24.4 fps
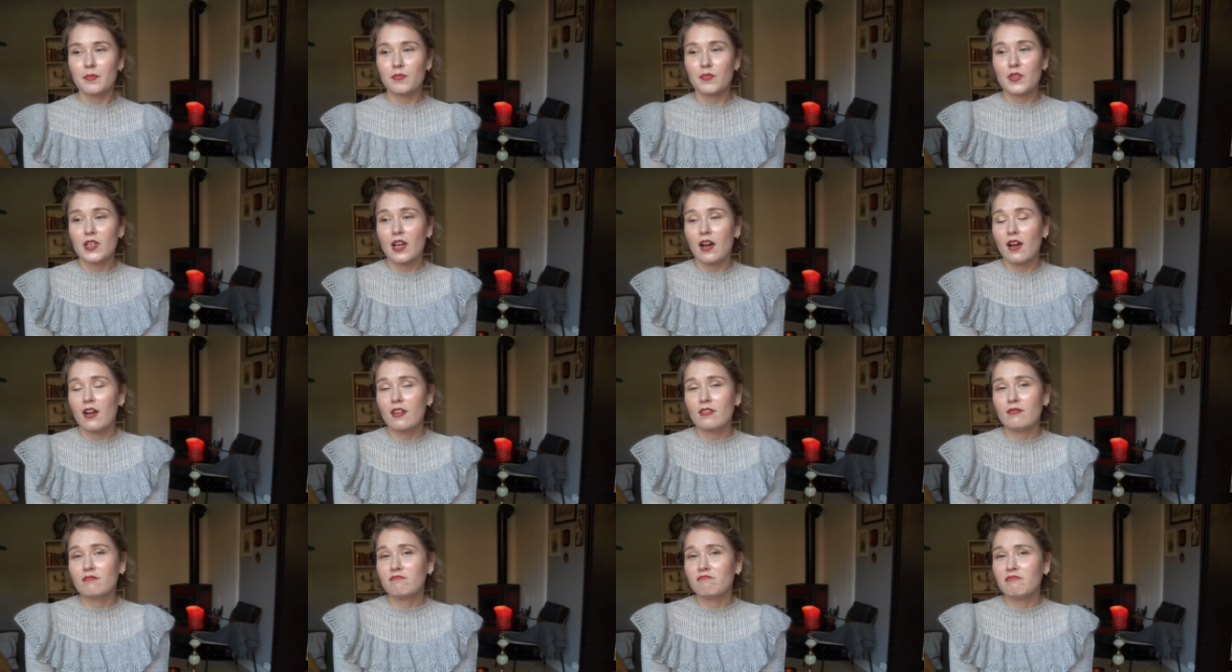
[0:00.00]

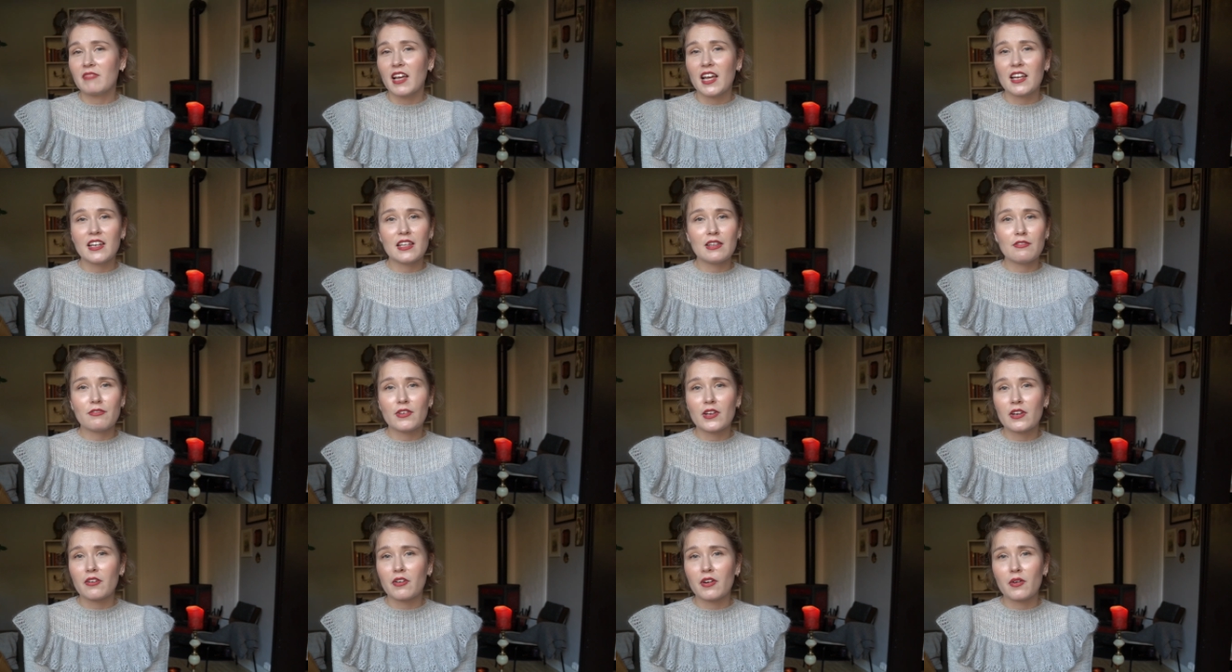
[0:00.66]
Yarn, any
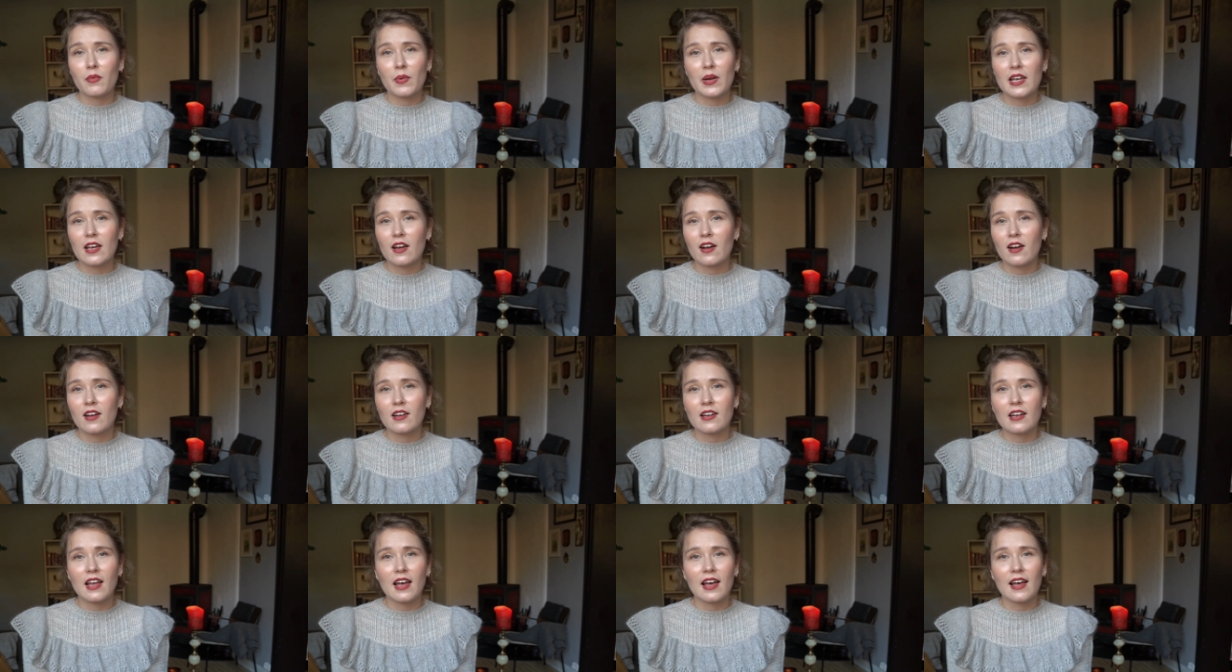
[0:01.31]
fingering weight
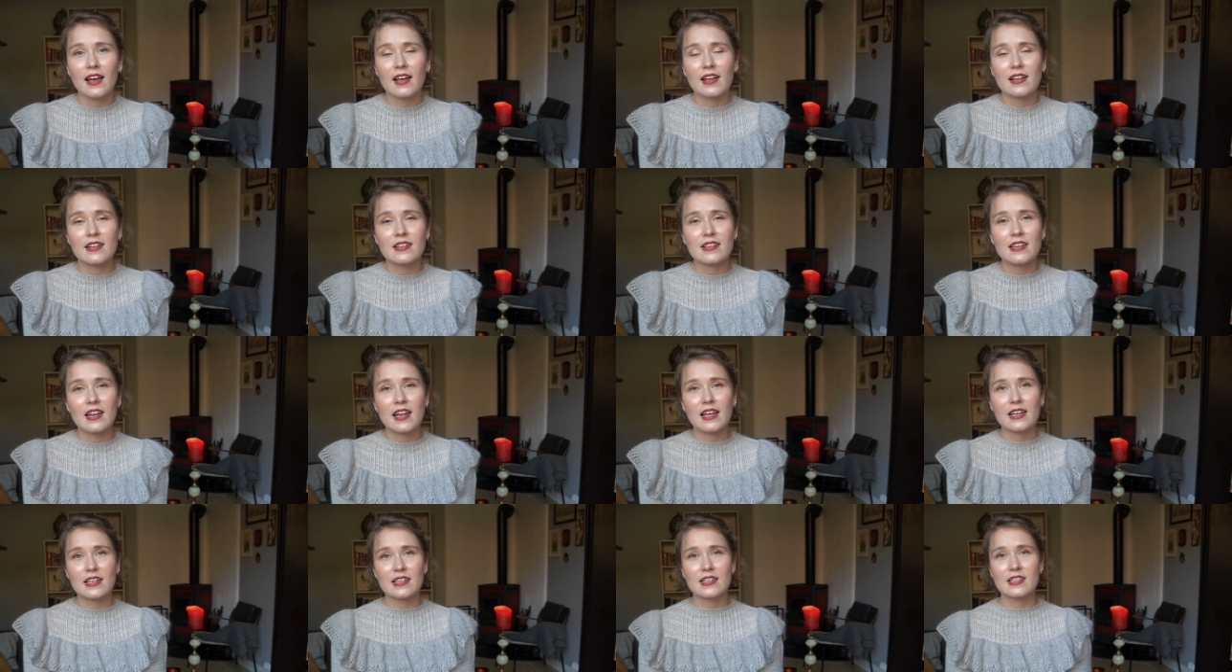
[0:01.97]
yarn and
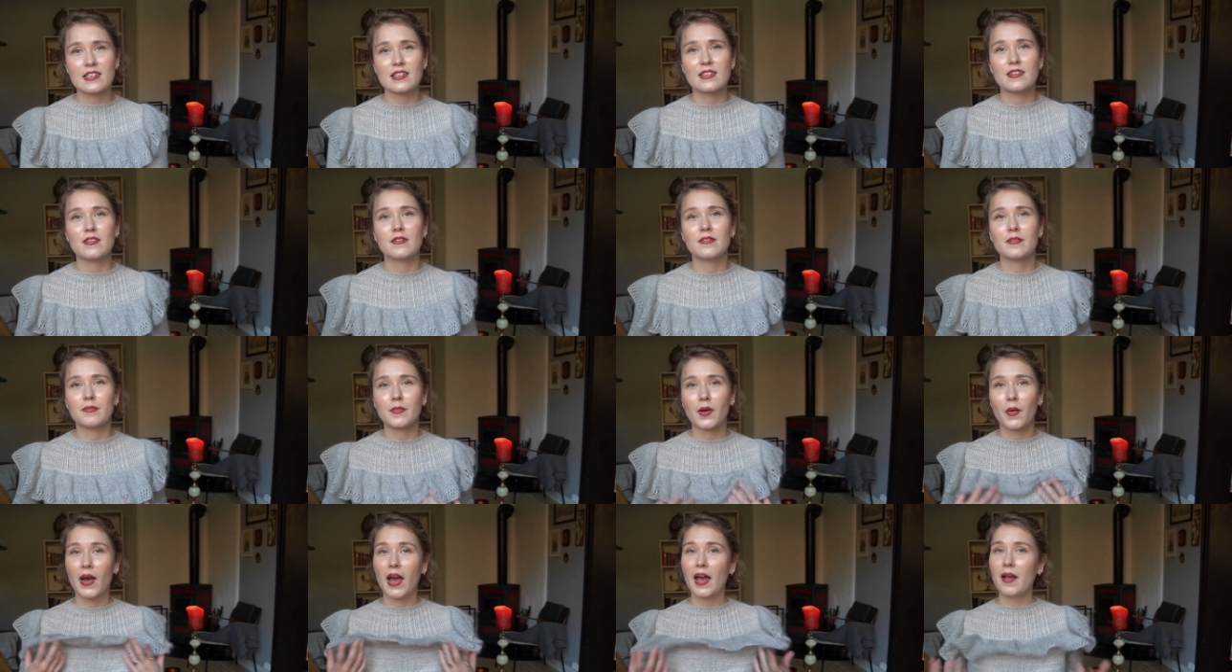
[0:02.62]
lace
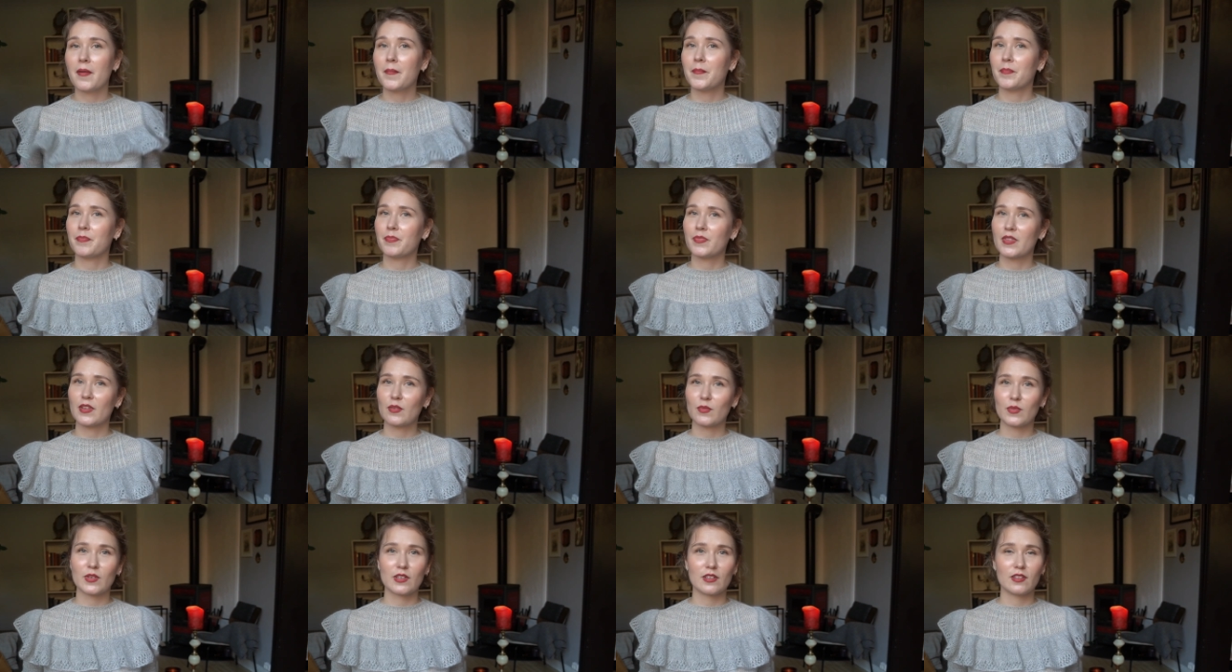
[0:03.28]
mohair
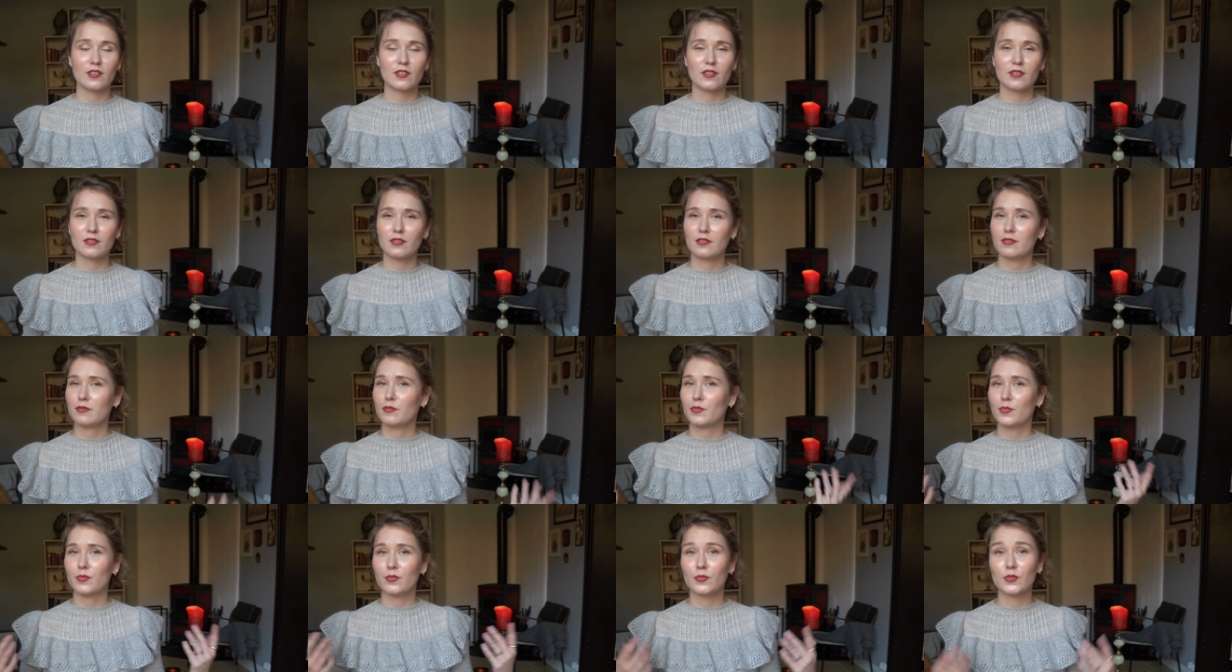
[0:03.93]
will
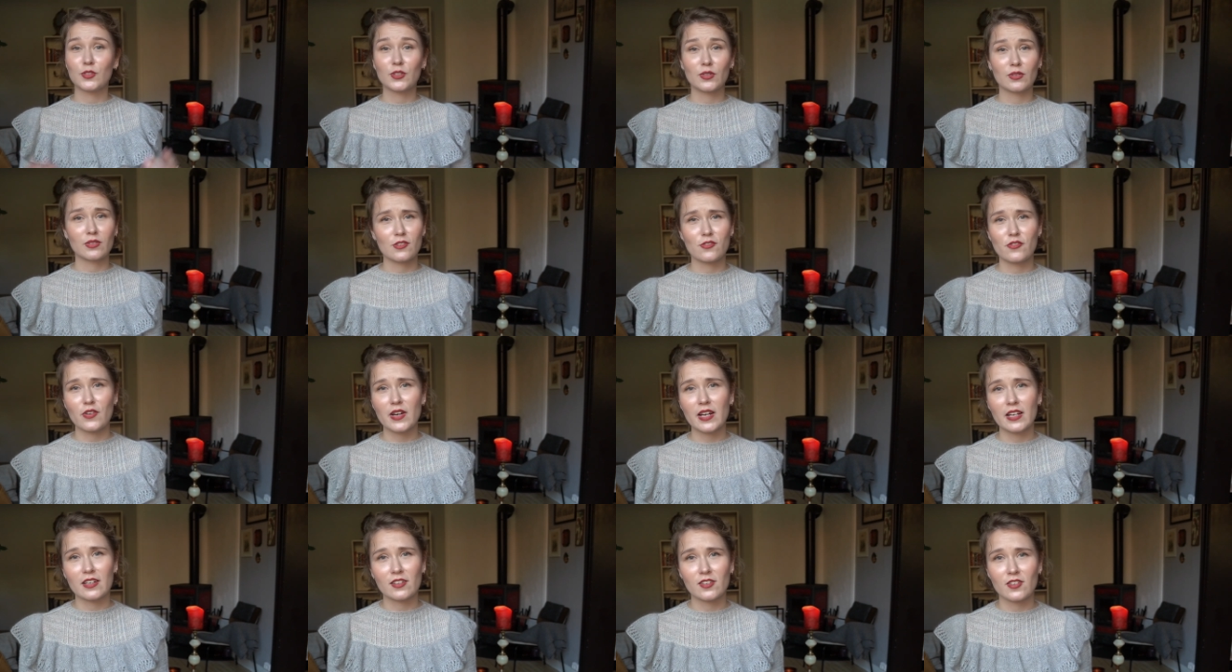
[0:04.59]
do the
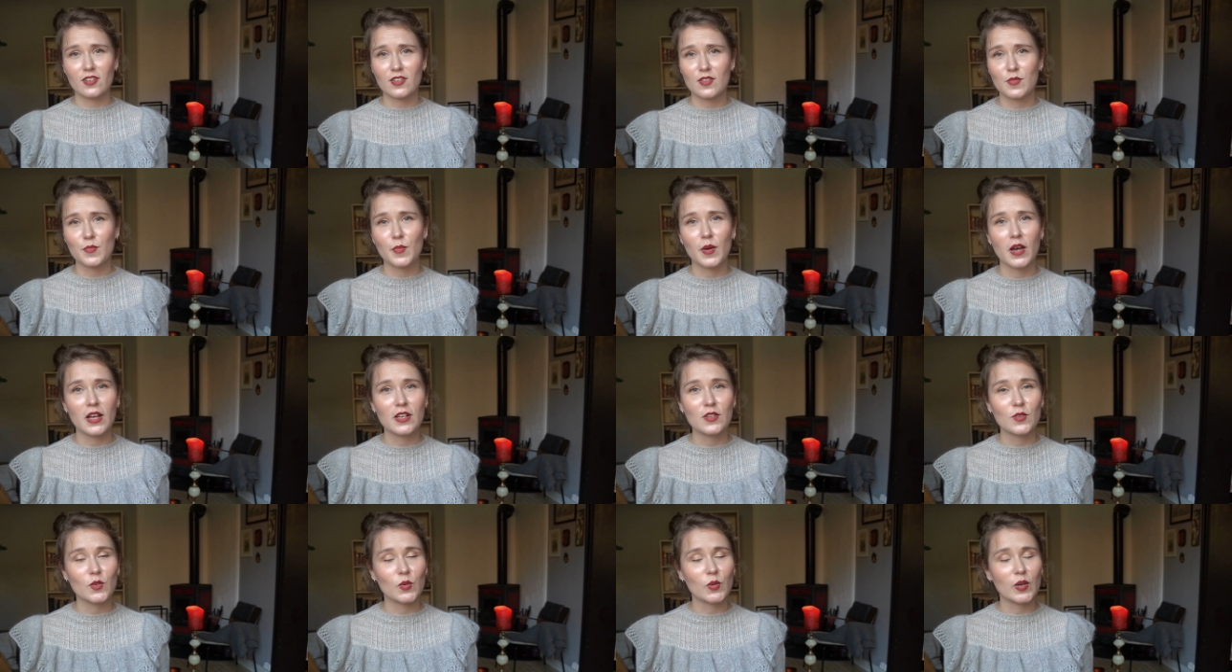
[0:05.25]
trick. Just
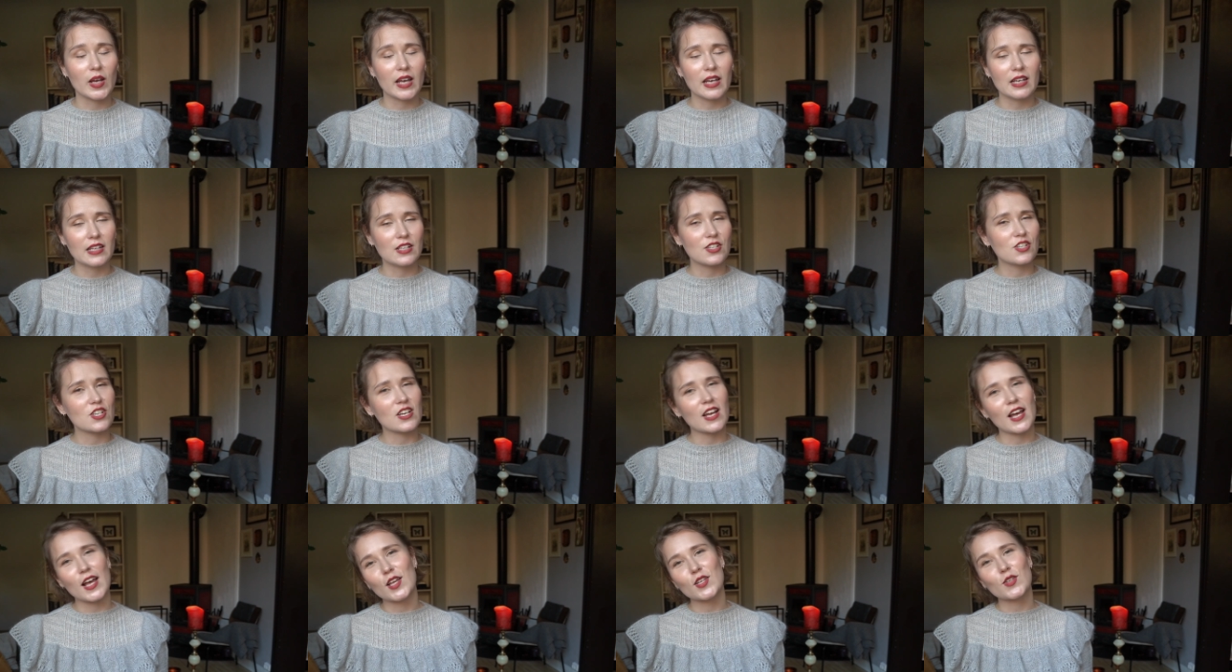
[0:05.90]
mind your gauge
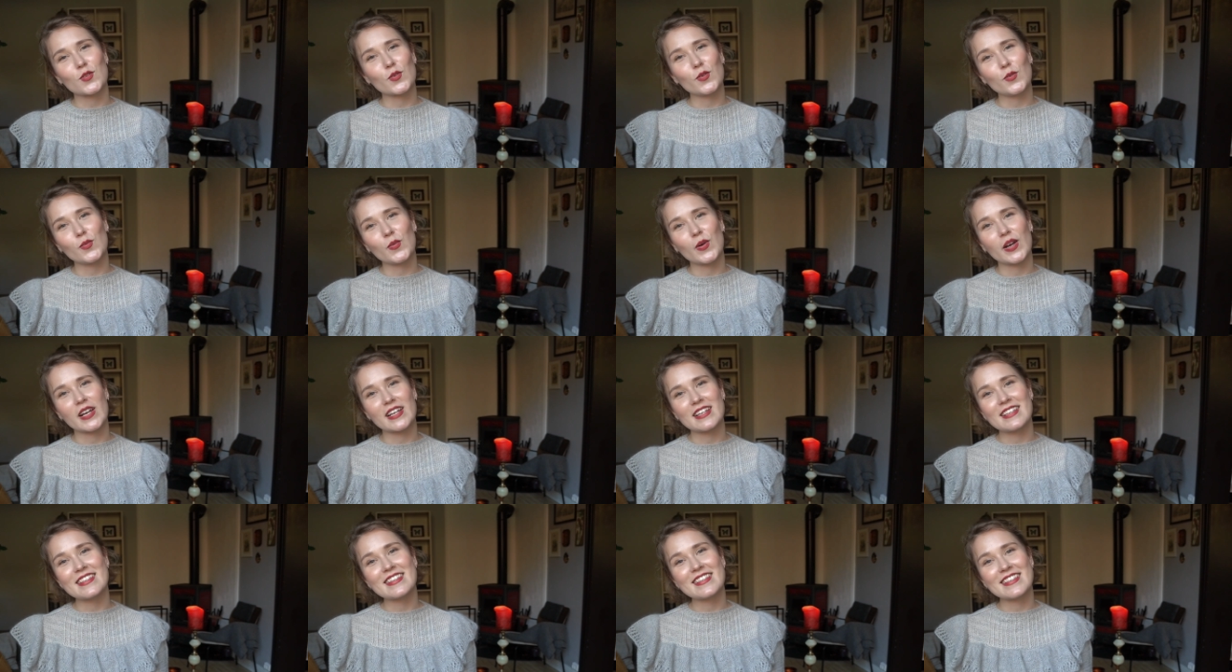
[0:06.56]
as
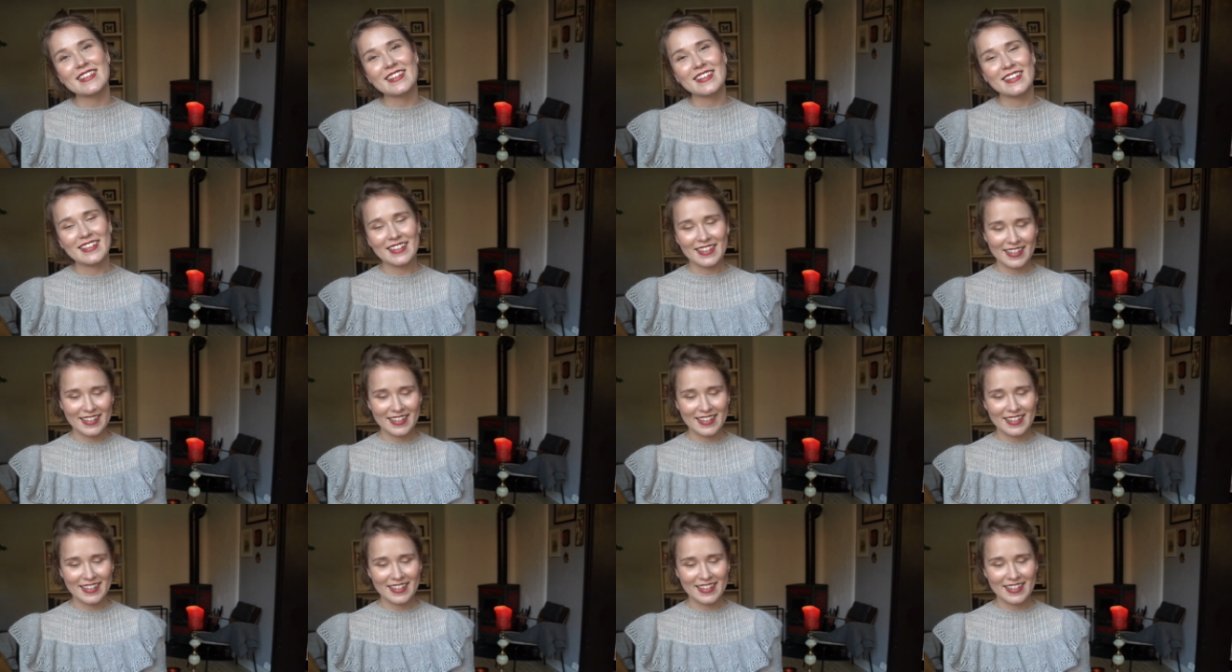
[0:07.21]
always.